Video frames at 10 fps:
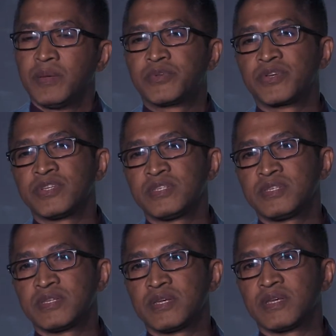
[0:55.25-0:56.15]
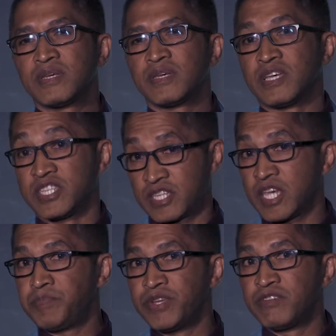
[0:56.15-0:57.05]
because
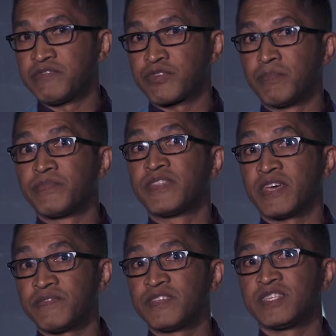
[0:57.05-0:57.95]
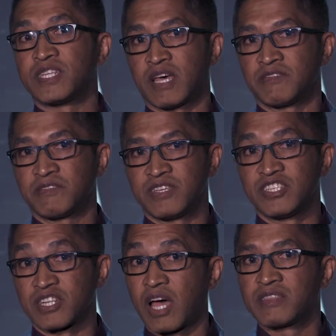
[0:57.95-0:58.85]
escaping from death is
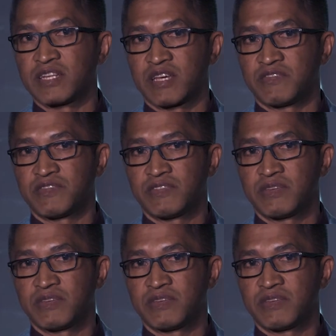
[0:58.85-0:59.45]
not enough.